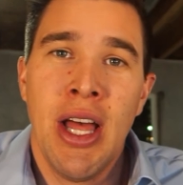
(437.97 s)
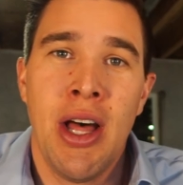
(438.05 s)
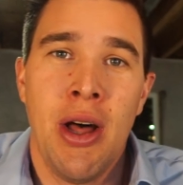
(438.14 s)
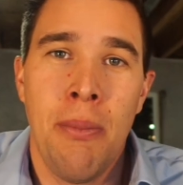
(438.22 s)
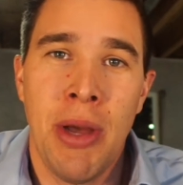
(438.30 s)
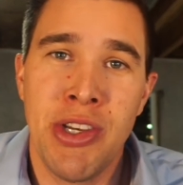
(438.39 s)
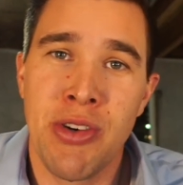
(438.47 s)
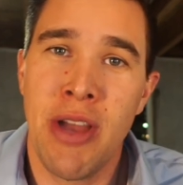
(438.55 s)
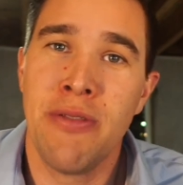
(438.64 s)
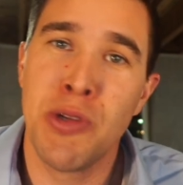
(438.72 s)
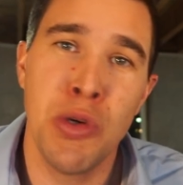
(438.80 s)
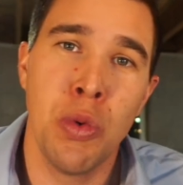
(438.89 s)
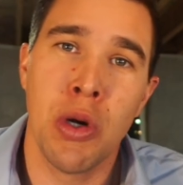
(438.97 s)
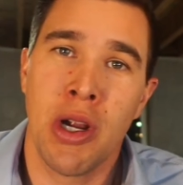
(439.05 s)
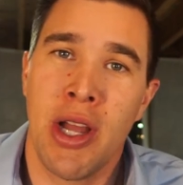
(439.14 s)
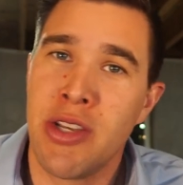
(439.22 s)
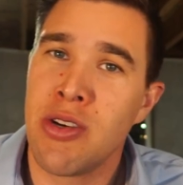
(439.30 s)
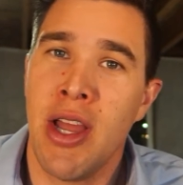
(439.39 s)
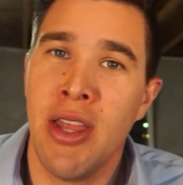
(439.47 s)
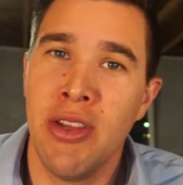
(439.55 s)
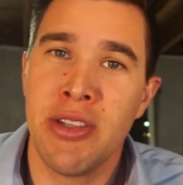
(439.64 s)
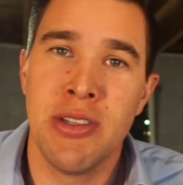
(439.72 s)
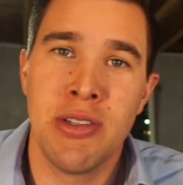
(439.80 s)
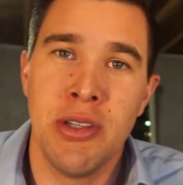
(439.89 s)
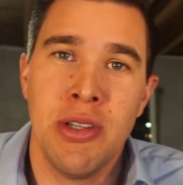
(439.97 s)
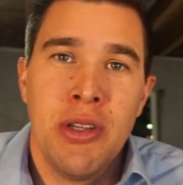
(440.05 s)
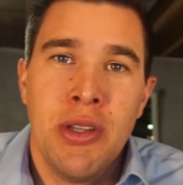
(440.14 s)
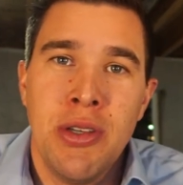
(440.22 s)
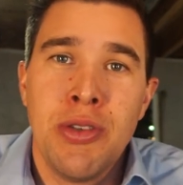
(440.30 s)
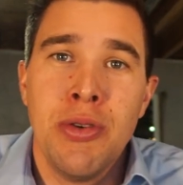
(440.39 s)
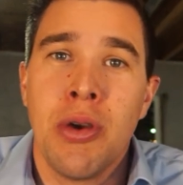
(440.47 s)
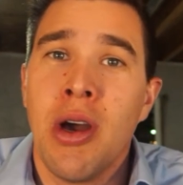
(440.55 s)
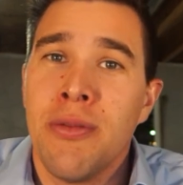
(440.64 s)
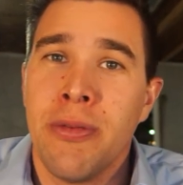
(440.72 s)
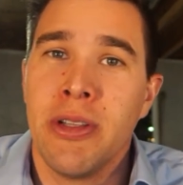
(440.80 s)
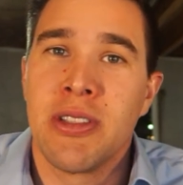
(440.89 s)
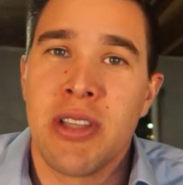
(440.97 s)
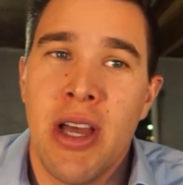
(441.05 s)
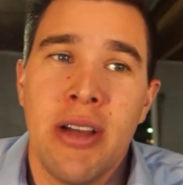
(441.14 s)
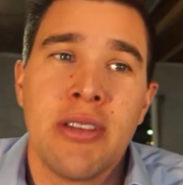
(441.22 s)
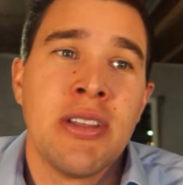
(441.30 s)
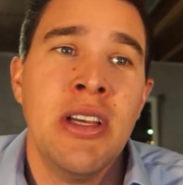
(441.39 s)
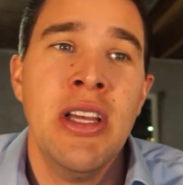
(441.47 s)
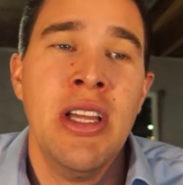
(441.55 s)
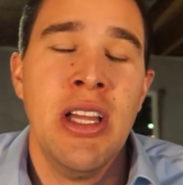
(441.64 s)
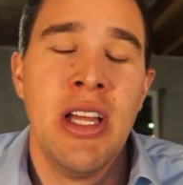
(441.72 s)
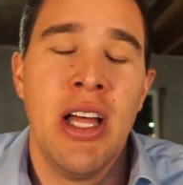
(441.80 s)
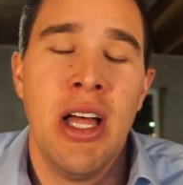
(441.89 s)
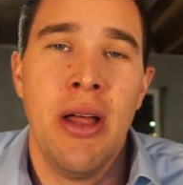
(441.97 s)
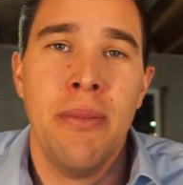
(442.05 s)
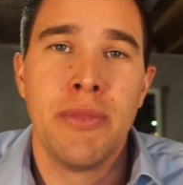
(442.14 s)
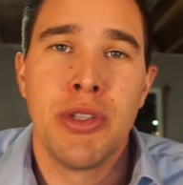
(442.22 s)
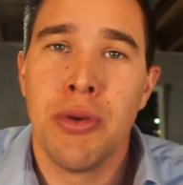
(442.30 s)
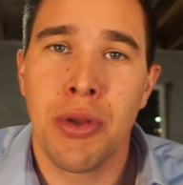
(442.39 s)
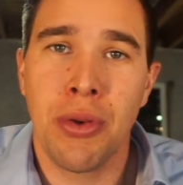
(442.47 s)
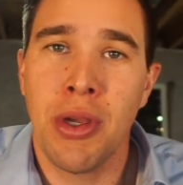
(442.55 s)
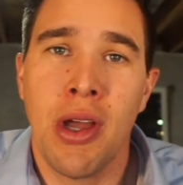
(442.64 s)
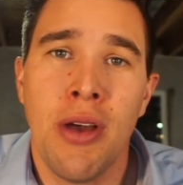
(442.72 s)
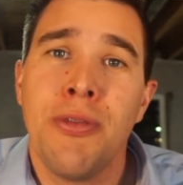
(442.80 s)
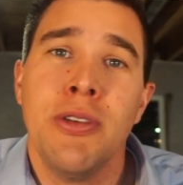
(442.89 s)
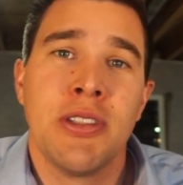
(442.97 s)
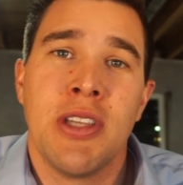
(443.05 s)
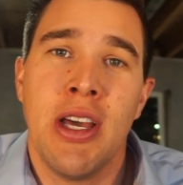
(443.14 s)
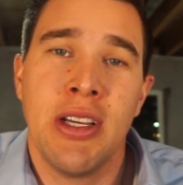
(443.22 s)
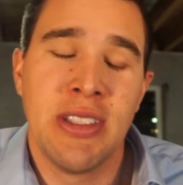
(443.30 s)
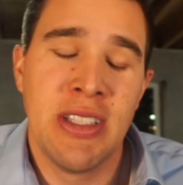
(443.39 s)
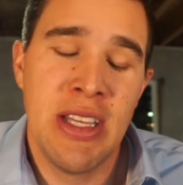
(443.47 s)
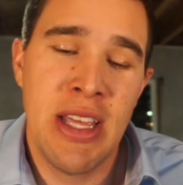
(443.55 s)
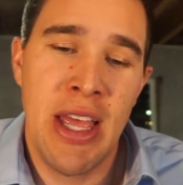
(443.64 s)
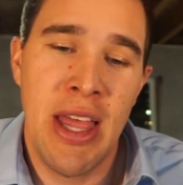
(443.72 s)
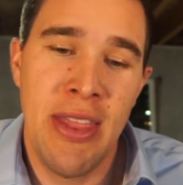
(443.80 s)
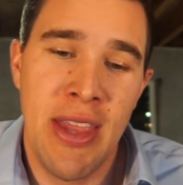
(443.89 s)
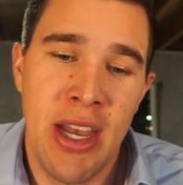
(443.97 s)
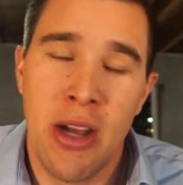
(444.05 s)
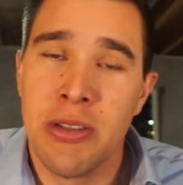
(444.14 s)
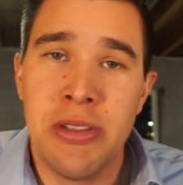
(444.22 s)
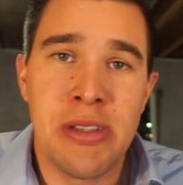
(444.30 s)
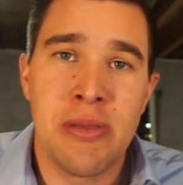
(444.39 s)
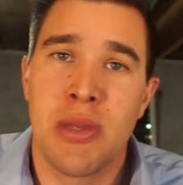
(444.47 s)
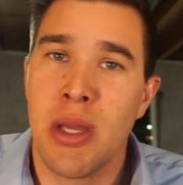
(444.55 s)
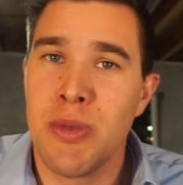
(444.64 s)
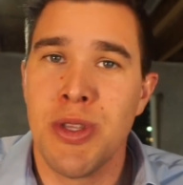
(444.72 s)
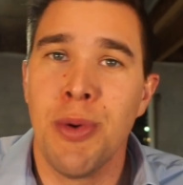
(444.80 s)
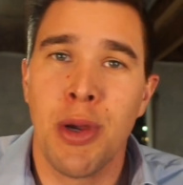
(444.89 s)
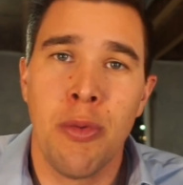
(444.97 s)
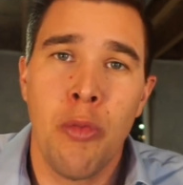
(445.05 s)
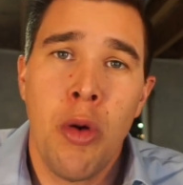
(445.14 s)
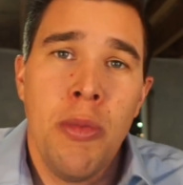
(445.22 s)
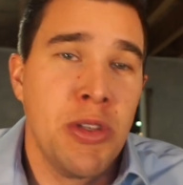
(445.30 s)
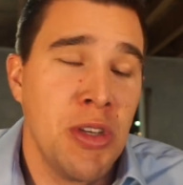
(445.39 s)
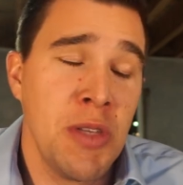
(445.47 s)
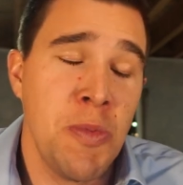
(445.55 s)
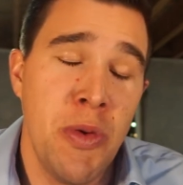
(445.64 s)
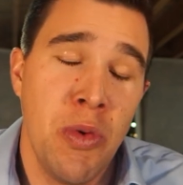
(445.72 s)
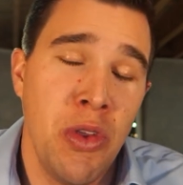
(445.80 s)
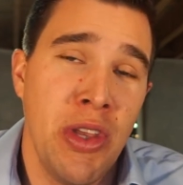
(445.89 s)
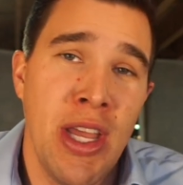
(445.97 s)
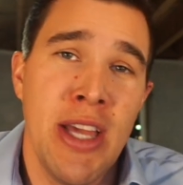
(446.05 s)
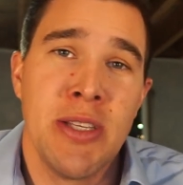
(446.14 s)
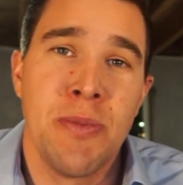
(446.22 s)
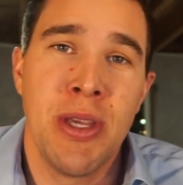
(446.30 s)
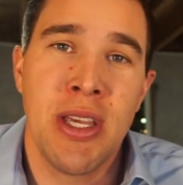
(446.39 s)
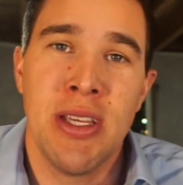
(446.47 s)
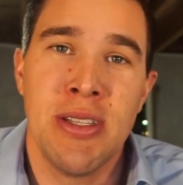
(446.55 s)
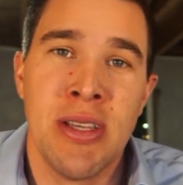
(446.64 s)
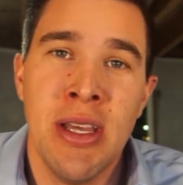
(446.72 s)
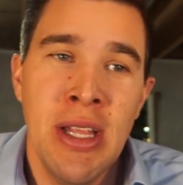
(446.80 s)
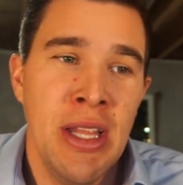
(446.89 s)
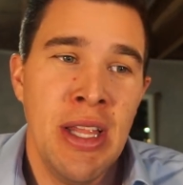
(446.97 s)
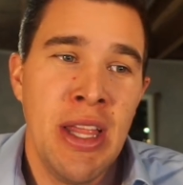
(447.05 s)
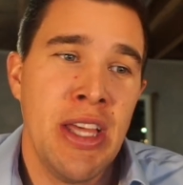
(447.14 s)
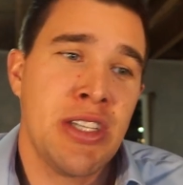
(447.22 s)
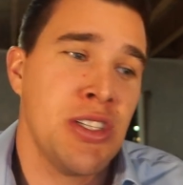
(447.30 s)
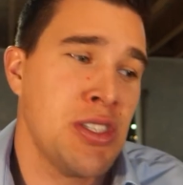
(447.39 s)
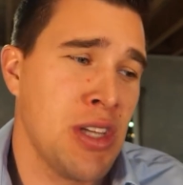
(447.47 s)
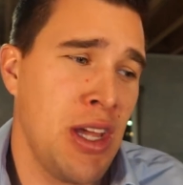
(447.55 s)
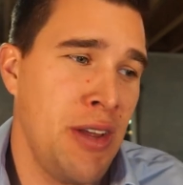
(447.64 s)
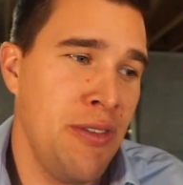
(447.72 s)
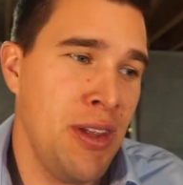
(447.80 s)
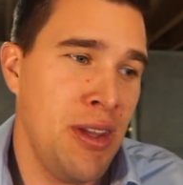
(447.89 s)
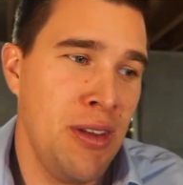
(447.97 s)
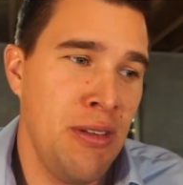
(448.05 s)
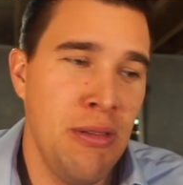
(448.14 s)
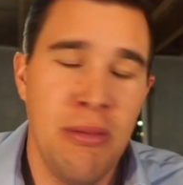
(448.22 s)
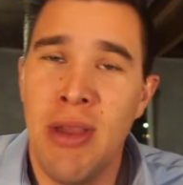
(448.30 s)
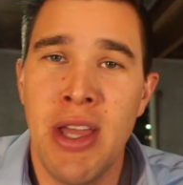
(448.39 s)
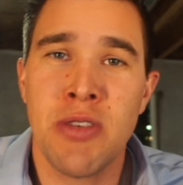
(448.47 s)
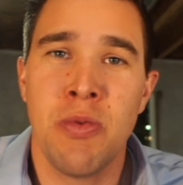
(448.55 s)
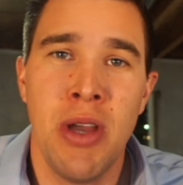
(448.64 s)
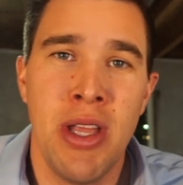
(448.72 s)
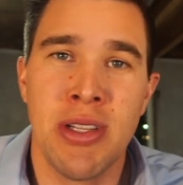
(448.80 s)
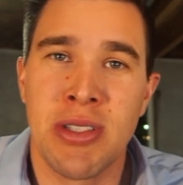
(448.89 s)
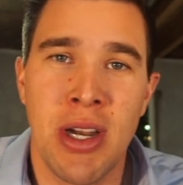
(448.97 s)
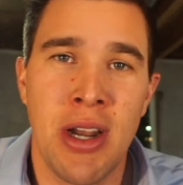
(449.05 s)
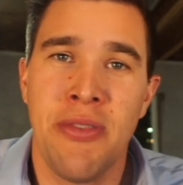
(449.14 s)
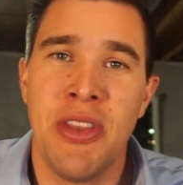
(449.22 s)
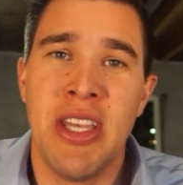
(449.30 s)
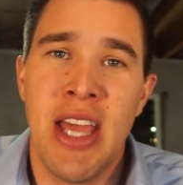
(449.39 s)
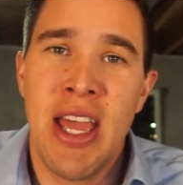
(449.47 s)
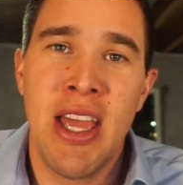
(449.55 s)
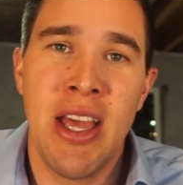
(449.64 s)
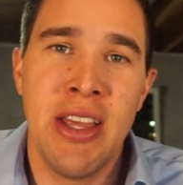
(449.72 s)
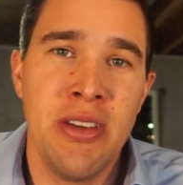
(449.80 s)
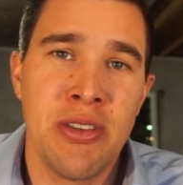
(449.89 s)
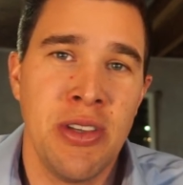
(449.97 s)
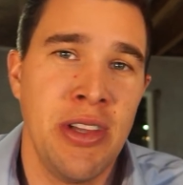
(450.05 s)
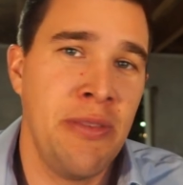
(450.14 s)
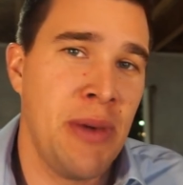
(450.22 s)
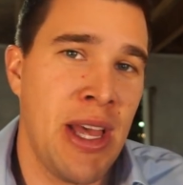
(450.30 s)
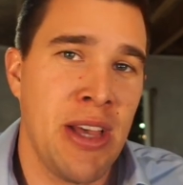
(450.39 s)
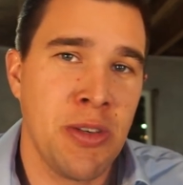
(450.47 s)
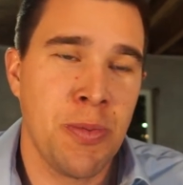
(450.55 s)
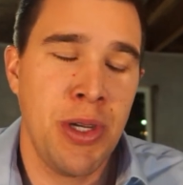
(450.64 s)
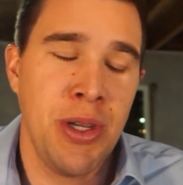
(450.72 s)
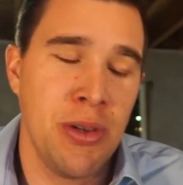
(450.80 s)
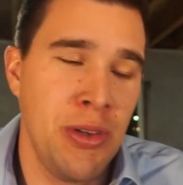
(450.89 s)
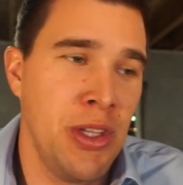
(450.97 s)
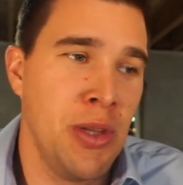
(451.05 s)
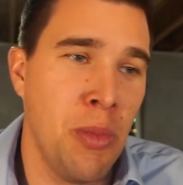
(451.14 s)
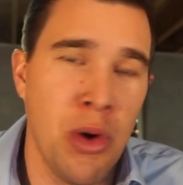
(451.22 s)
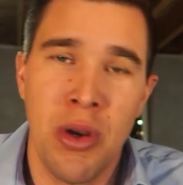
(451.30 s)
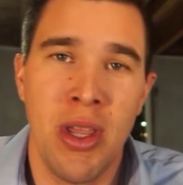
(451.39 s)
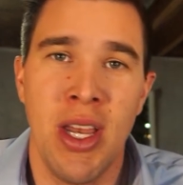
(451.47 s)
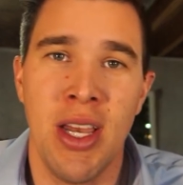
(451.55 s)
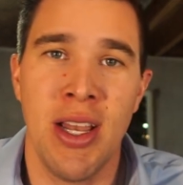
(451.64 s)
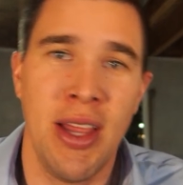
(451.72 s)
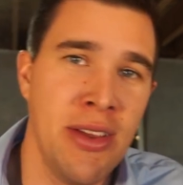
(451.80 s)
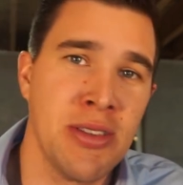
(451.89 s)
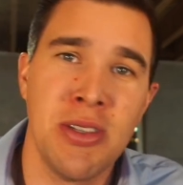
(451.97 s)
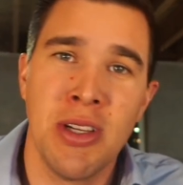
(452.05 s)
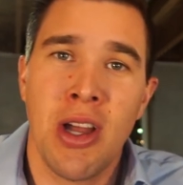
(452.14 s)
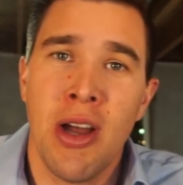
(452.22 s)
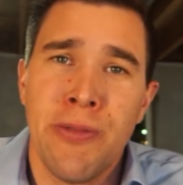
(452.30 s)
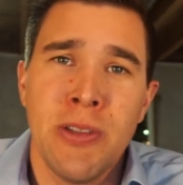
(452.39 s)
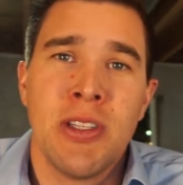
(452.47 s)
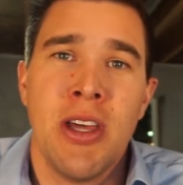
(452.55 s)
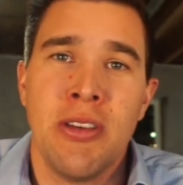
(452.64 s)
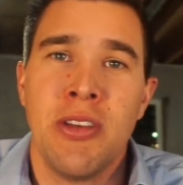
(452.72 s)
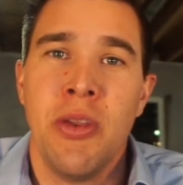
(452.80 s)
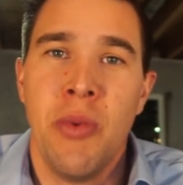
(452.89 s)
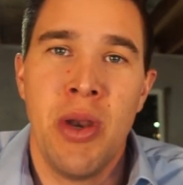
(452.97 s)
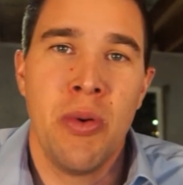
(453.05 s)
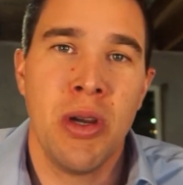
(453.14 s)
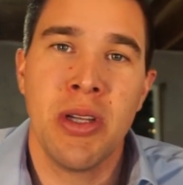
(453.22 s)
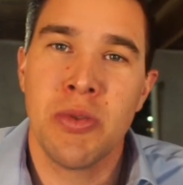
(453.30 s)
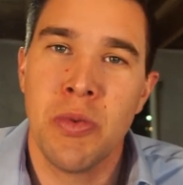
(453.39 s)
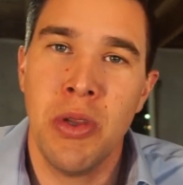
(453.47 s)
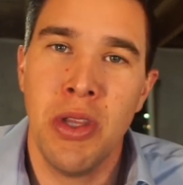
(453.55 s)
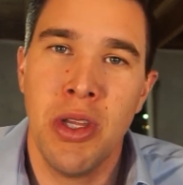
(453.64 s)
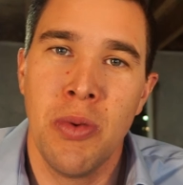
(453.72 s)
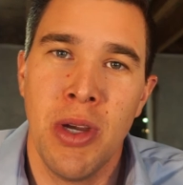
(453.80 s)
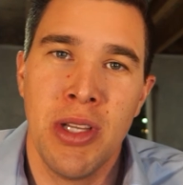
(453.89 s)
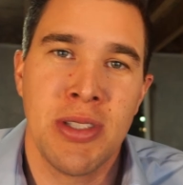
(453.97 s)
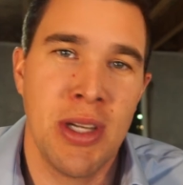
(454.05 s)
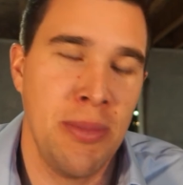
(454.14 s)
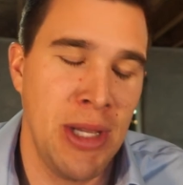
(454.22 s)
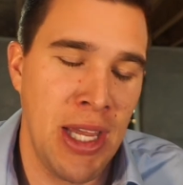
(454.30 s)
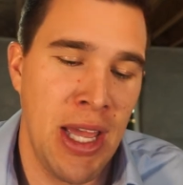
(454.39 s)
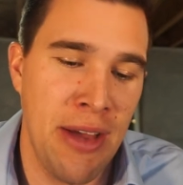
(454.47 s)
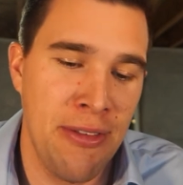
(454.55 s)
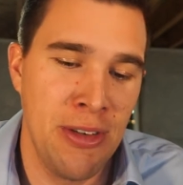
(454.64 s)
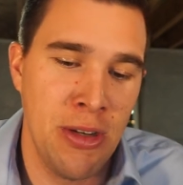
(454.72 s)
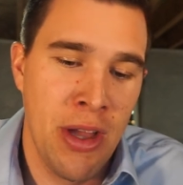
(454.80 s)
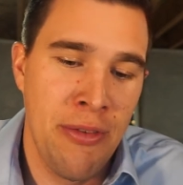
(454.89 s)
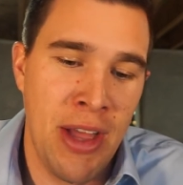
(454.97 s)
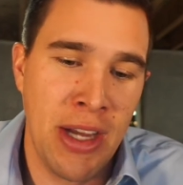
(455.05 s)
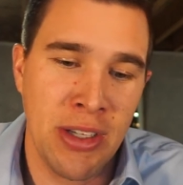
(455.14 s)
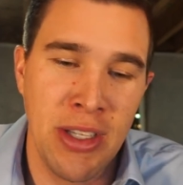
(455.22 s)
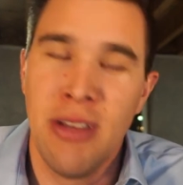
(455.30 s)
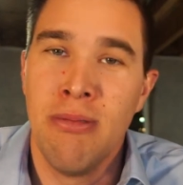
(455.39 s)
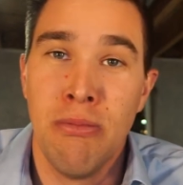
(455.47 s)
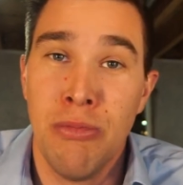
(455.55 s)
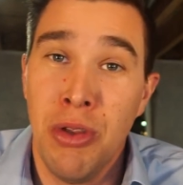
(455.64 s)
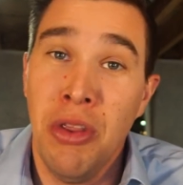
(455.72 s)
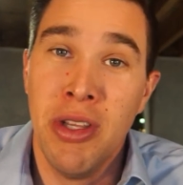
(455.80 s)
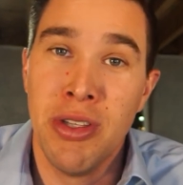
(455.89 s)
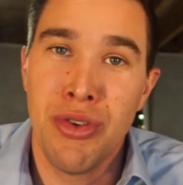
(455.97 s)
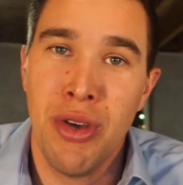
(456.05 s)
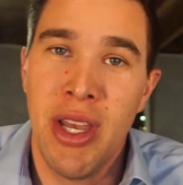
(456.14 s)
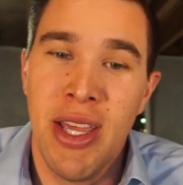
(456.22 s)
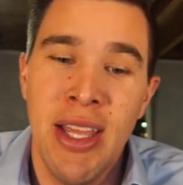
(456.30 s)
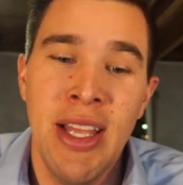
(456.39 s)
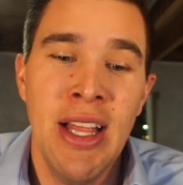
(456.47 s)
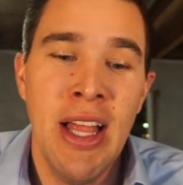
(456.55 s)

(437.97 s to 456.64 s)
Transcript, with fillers: Um, I drive to work, I try and listen to two conference talks um, two or three conference talks, and then also sometimes the Book of Mormon. So that's been really nice because it's just kind of a nice way to start off the day. I usually leave my house pretty early in the morning and I listen to conference talks on the way to work. It's a really good way to start my day. I've, I've actually really enjoyed it.